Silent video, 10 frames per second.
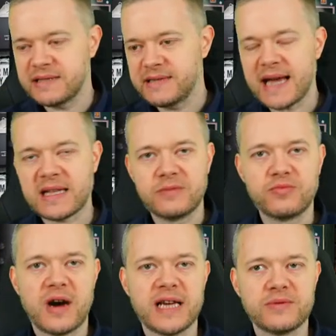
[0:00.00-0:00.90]
Declan
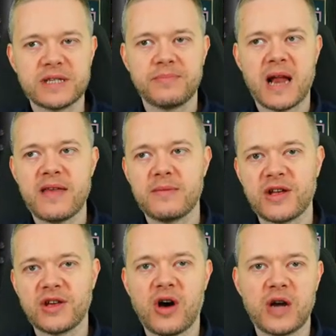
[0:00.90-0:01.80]
Rice was a player that
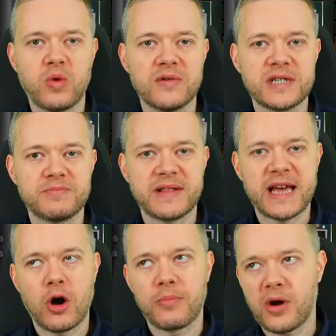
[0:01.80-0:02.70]
Man United wanted, but they
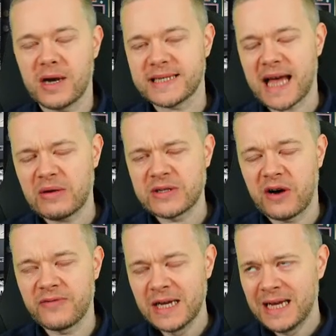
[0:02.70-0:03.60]
got priced out of.